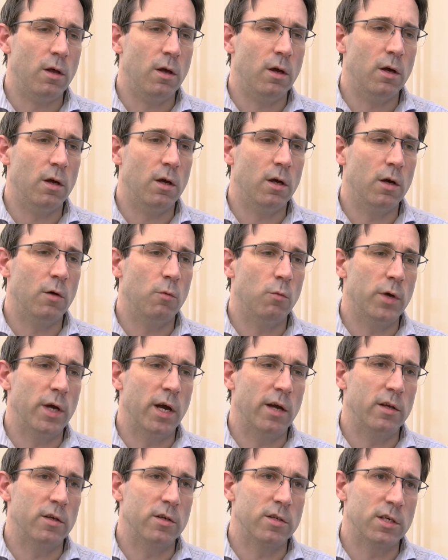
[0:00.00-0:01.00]
uh, we
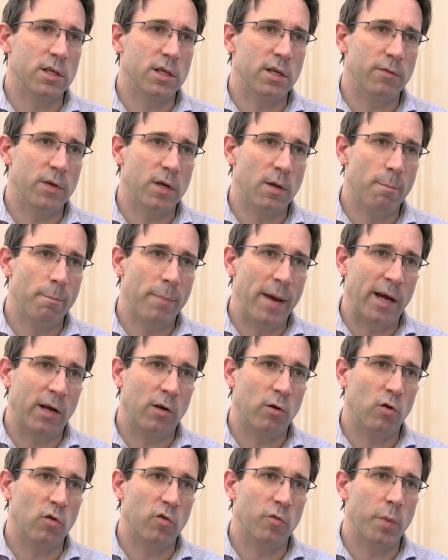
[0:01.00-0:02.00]
had a significant
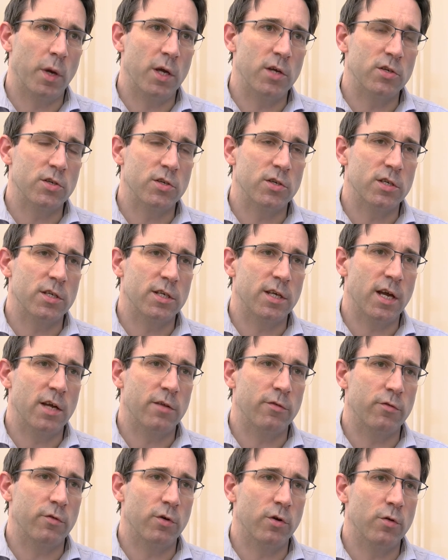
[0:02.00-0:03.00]
backlog of patients to
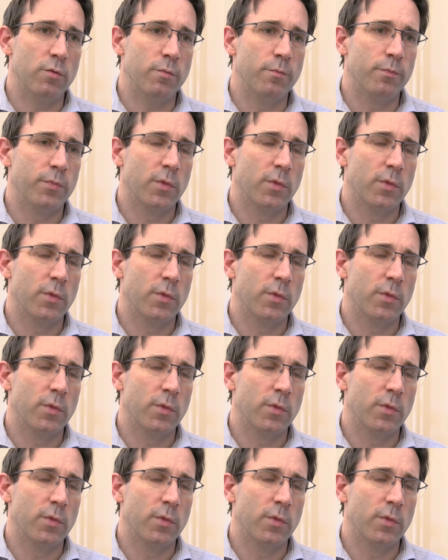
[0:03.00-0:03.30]
get through.